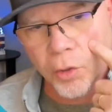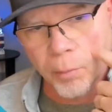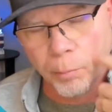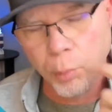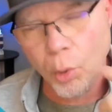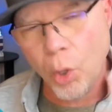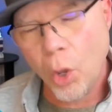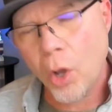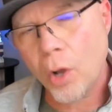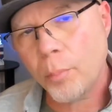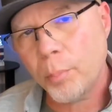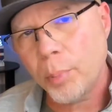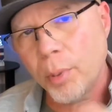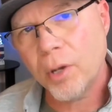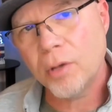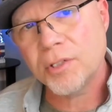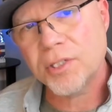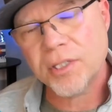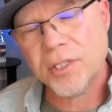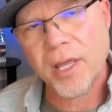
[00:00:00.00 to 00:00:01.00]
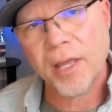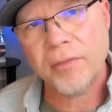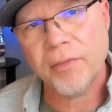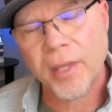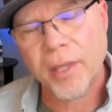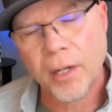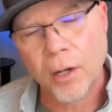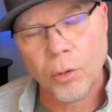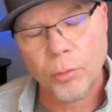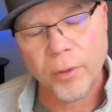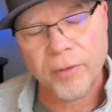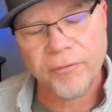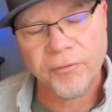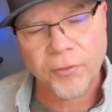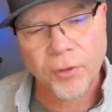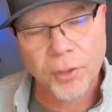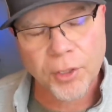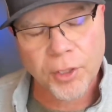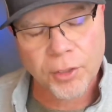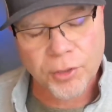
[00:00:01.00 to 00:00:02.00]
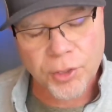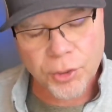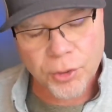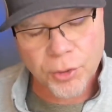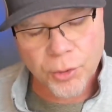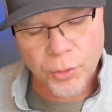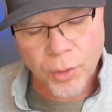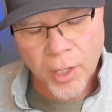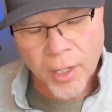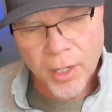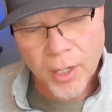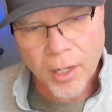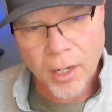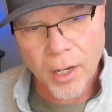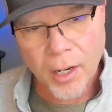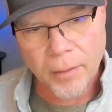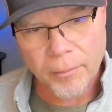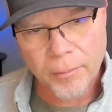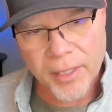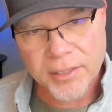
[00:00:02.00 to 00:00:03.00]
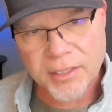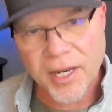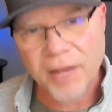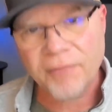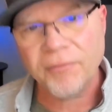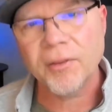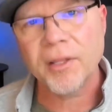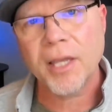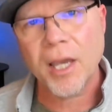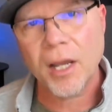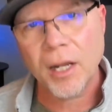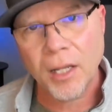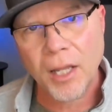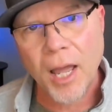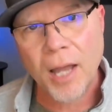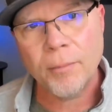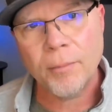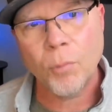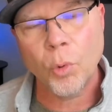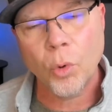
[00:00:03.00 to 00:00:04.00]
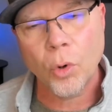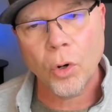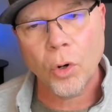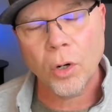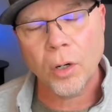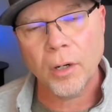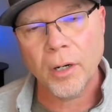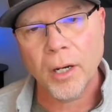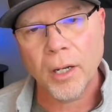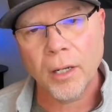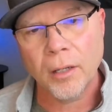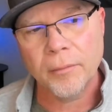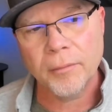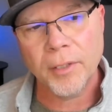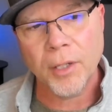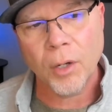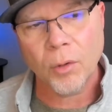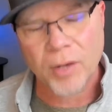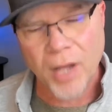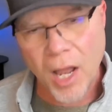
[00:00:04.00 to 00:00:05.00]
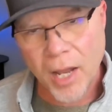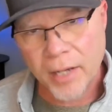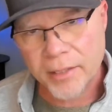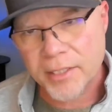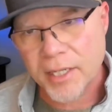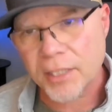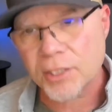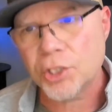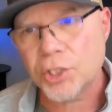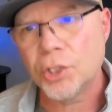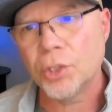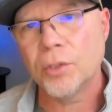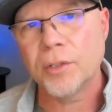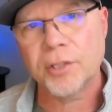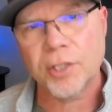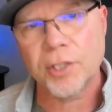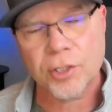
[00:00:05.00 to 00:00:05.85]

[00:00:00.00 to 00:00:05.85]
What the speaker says: The blog post that I'll refer you to is definitely got a lot more context to it.